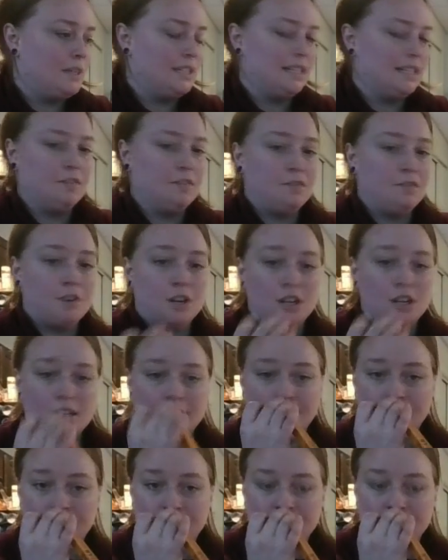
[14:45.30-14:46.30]
is it, fir?
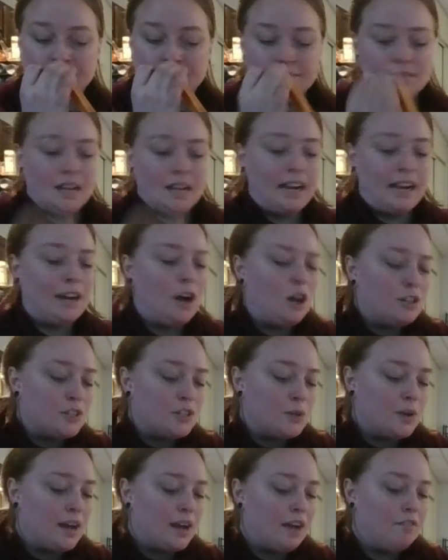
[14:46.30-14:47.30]
I
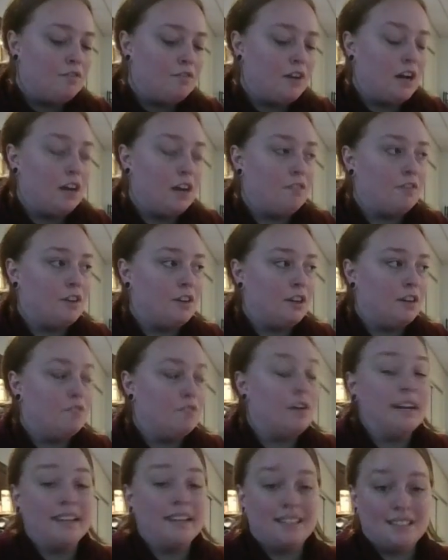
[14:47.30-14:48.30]
also have
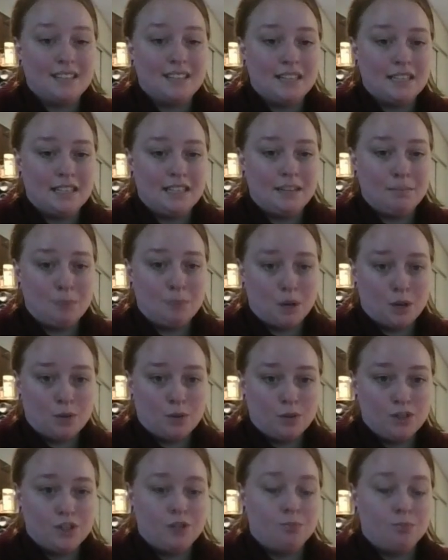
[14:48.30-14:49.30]
frankincense and myrrh,
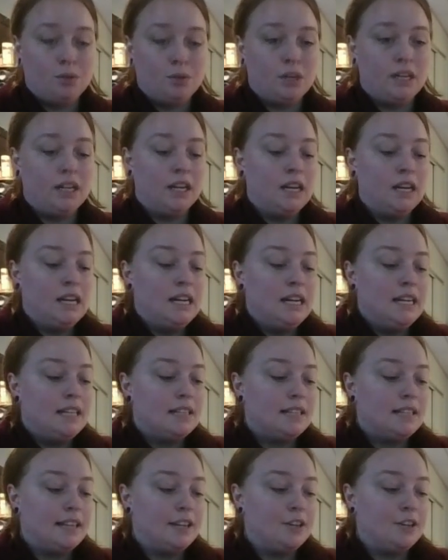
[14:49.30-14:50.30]
which are pretty
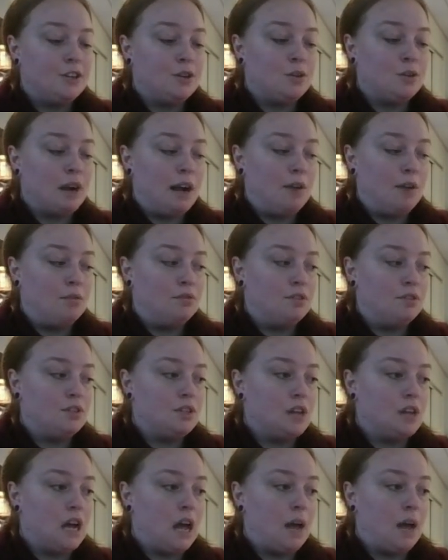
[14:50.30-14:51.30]
standard around
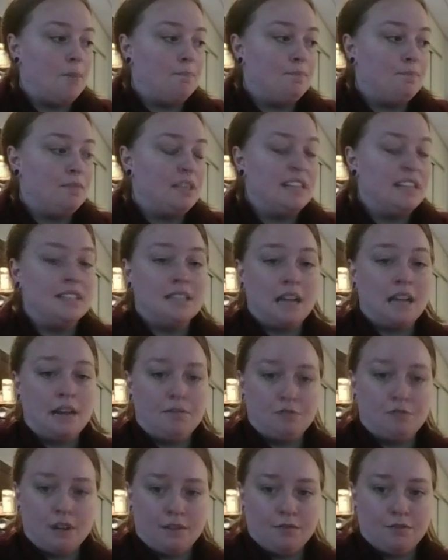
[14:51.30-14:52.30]
this
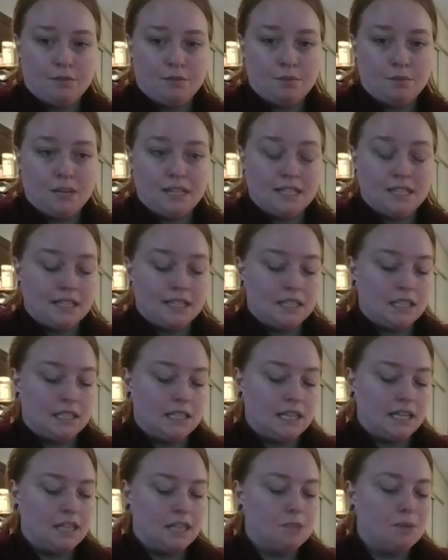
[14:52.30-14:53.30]
time frame for blessings
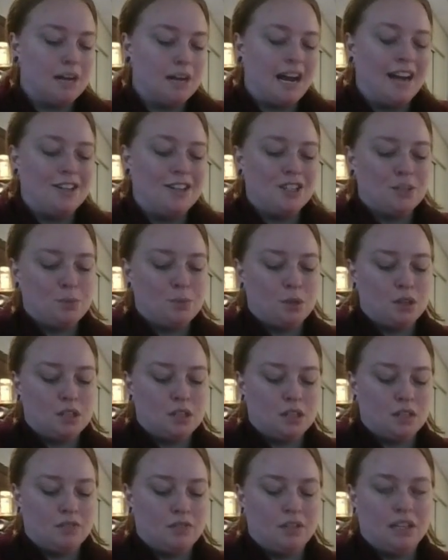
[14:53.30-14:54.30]
and things, but I just
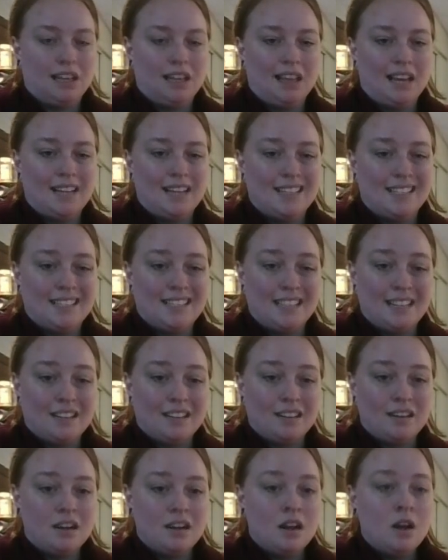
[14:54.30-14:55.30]
personally really like
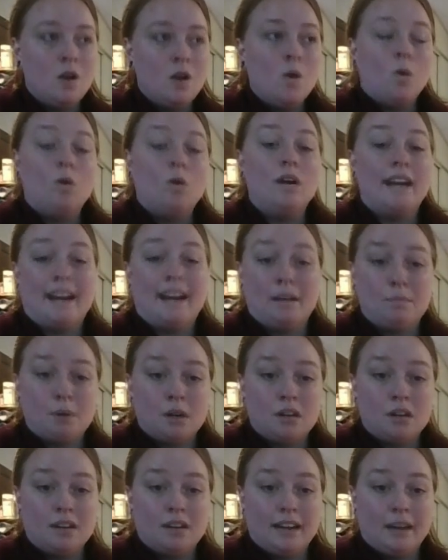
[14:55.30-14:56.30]
cedar or
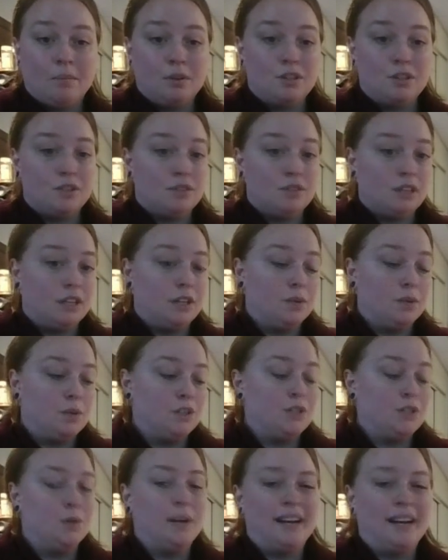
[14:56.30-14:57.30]
amber. Amber's a really good
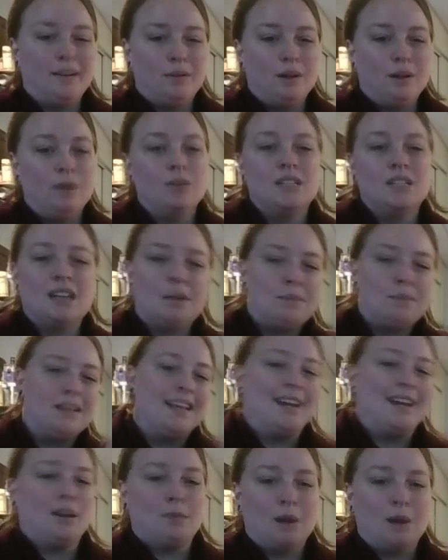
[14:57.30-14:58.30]
one too. I was up in
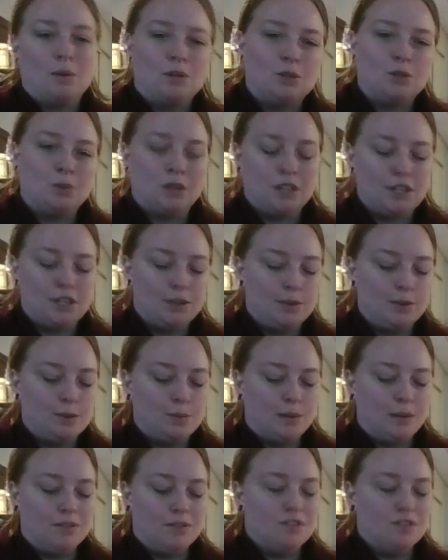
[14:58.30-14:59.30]
the air about which one to use,
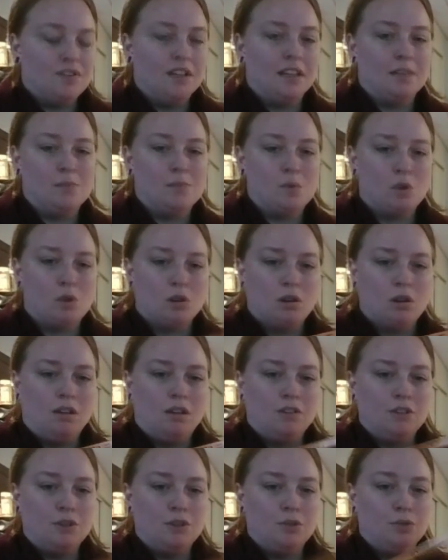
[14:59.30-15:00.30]
but I was feeling more
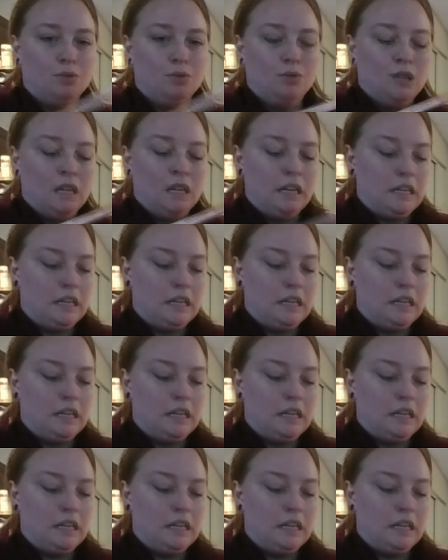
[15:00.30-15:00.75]
called to